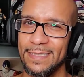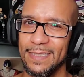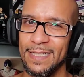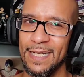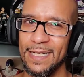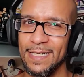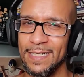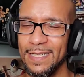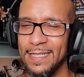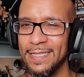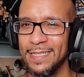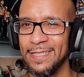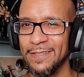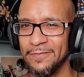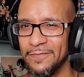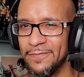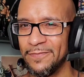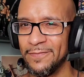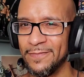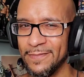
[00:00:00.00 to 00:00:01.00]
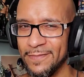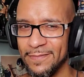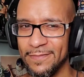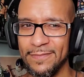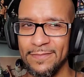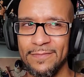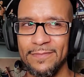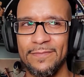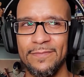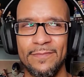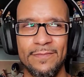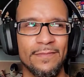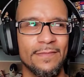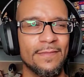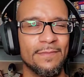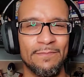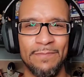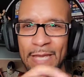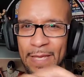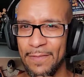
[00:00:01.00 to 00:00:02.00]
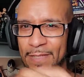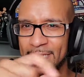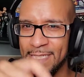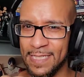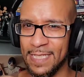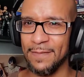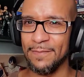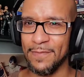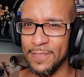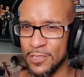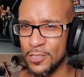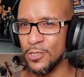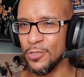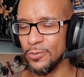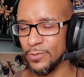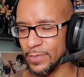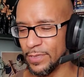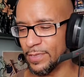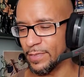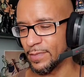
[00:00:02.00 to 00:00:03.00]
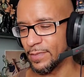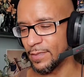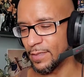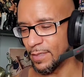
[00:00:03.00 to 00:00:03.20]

kind of like give baby steps to it.